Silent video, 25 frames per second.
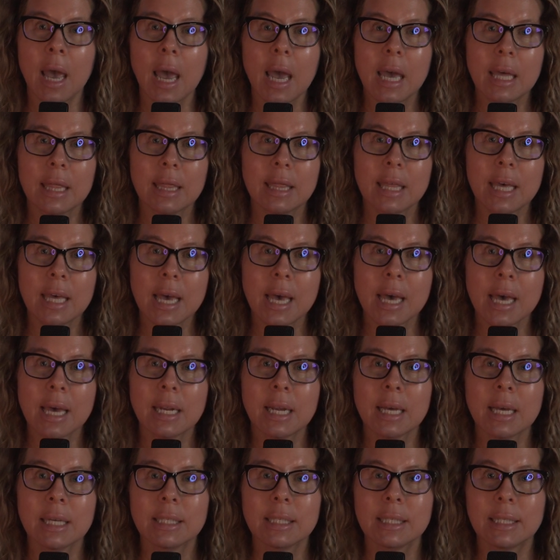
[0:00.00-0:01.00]
It
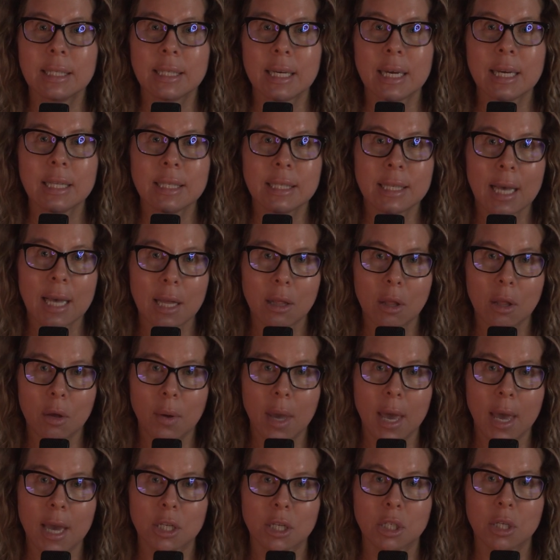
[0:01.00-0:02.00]
then sends that
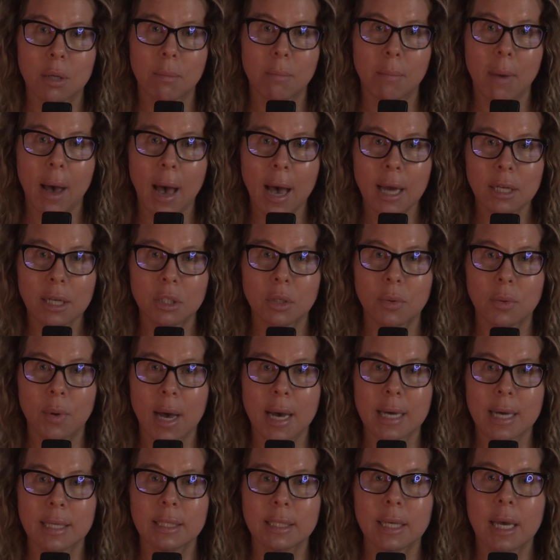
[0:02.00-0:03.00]
location back to
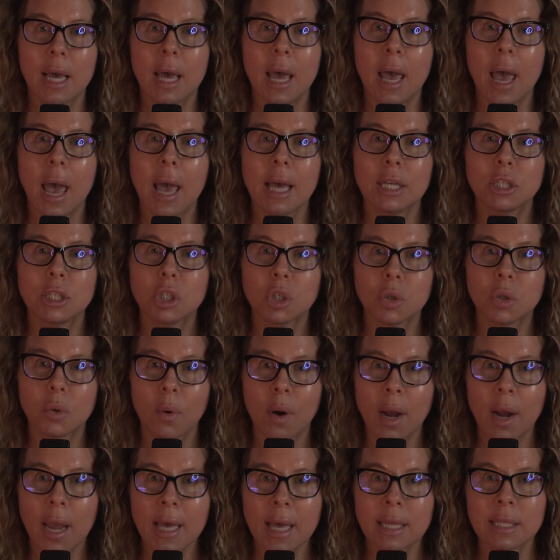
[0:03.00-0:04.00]
us and
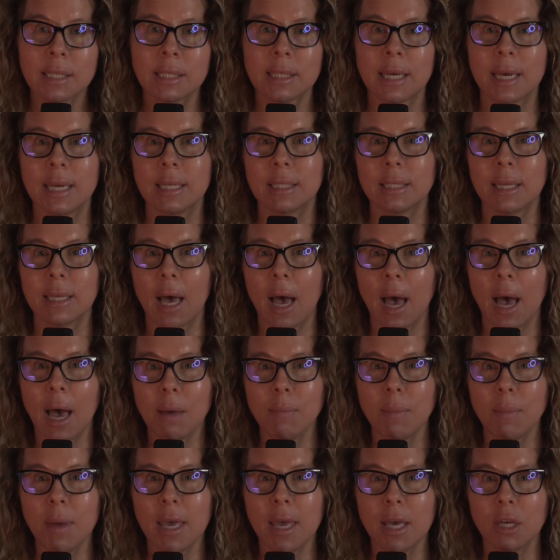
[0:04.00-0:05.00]
translates the
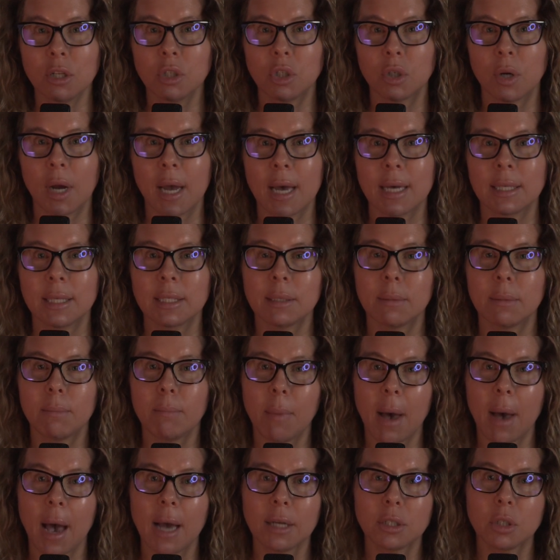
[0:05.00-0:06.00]
IP address
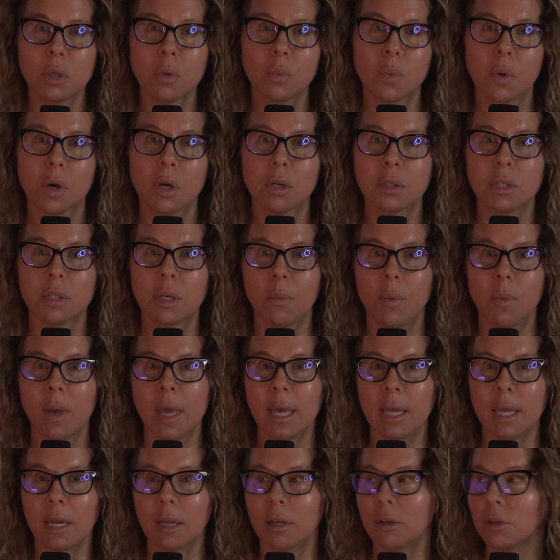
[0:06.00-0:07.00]
back to words that we
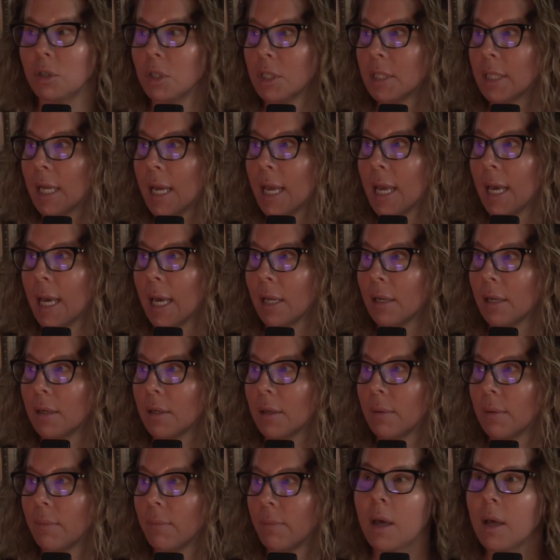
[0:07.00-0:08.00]
can understand.
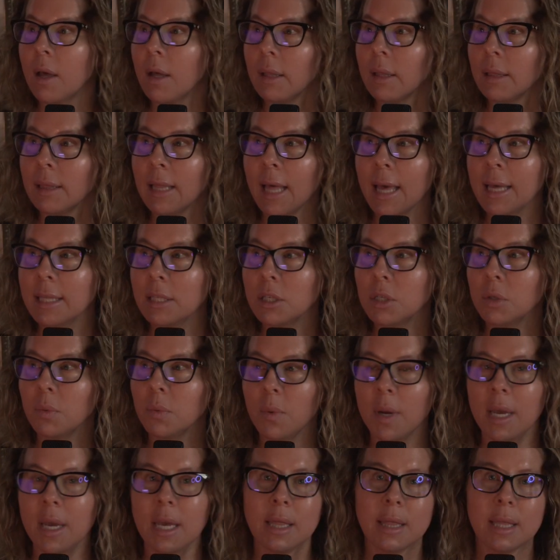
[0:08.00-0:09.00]
Let's
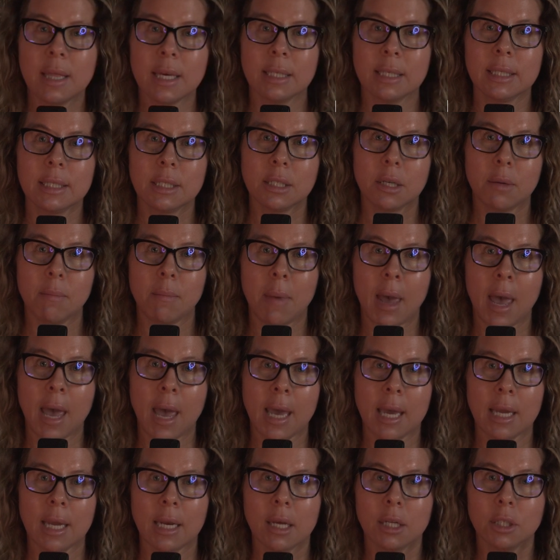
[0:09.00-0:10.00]
read this
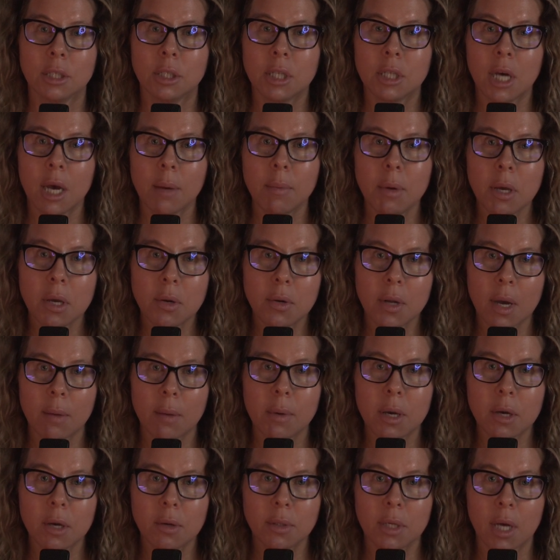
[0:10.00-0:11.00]
domain,
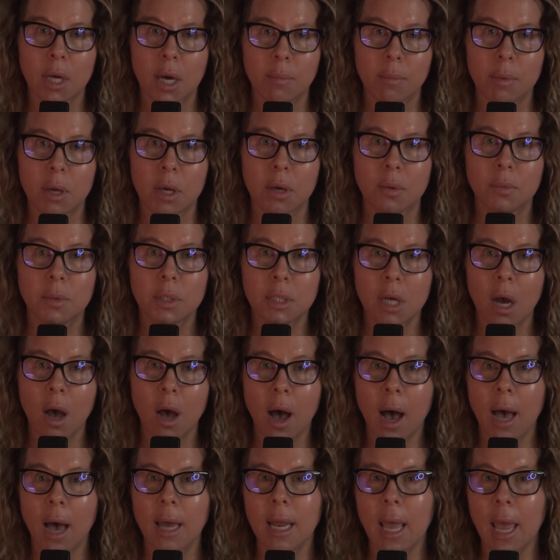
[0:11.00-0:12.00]

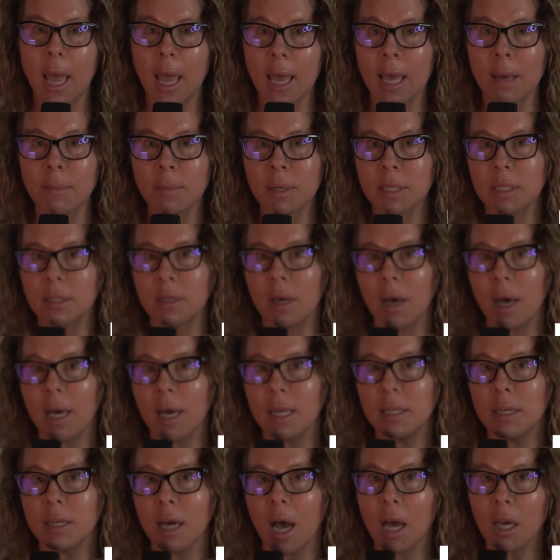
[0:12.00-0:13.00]

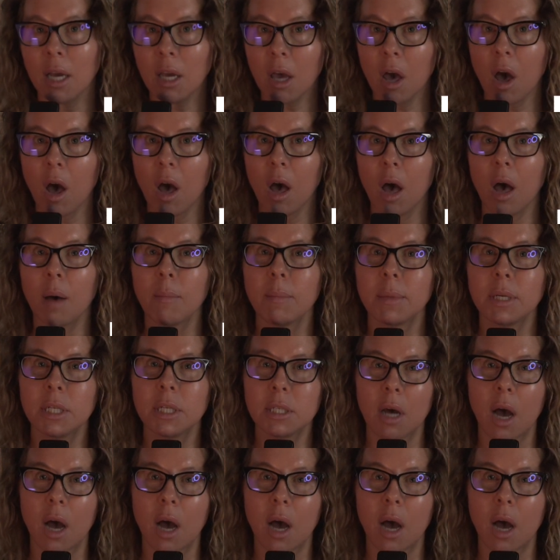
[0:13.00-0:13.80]
www.amazon.com.